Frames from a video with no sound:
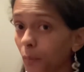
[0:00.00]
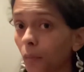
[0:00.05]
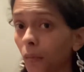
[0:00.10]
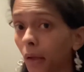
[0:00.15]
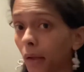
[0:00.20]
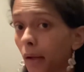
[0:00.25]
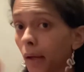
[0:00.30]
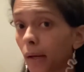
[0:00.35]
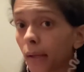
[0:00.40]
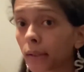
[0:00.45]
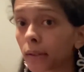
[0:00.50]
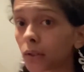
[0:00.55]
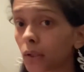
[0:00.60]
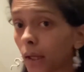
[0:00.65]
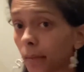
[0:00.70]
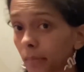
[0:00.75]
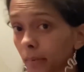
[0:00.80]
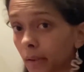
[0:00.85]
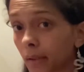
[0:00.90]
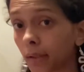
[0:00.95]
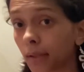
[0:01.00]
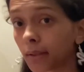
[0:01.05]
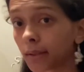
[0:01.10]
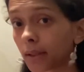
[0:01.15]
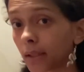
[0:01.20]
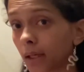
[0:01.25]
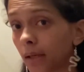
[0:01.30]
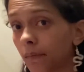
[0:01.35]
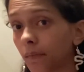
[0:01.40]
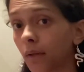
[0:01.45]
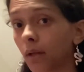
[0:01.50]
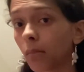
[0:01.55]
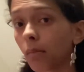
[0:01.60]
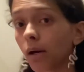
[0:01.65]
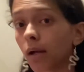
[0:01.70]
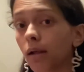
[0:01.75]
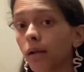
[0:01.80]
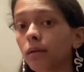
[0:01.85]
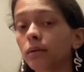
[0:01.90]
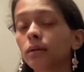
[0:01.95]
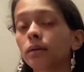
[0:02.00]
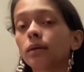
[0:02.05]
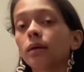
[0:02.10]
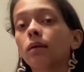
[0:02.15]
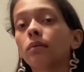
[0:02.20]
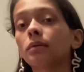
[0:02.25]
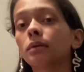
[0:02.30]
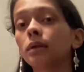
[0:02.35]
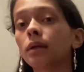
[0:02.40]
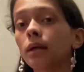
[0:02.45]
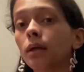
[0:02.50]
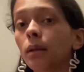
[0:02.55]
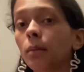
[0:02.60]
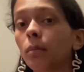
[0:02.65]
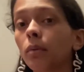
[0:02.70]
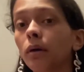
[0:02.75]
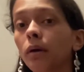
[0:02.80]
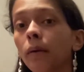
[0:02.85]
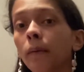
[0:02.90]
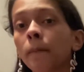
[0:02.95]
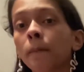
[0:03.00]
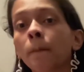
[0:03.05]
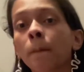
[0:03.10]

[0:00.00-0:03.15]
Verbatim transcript: And I could drop the link to that if anybody interested on seeing it. But